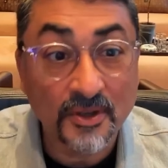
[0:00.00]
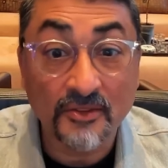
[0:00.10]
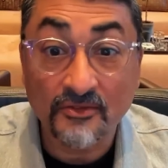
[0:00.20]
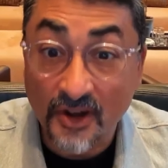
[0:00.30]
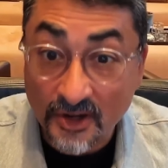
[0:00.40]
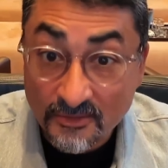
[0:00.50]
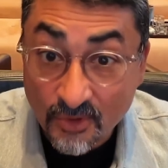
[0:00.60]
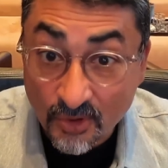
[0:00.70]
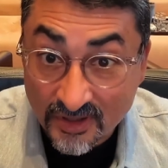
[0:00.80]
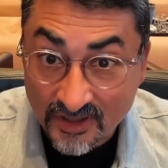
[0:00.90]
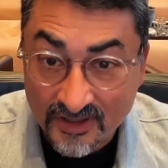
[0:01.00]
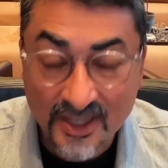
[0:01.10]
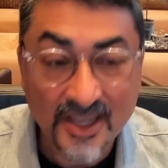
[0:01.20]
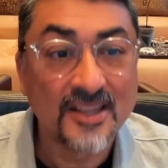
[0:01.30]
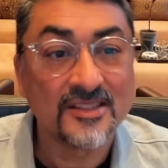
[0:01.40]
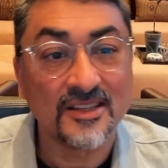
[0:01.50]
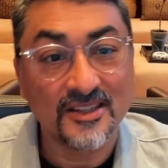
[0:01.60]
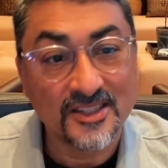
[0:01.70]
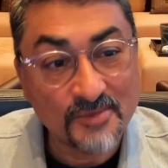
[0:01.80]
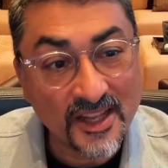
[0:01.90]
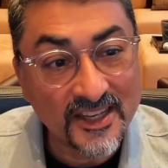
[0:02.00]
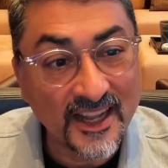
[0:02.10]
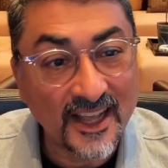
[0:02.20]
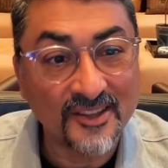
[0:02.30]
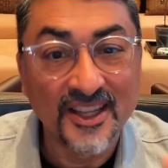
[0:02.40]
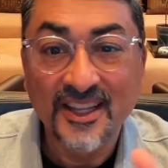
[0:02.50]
but very important. I'm going to spell it out.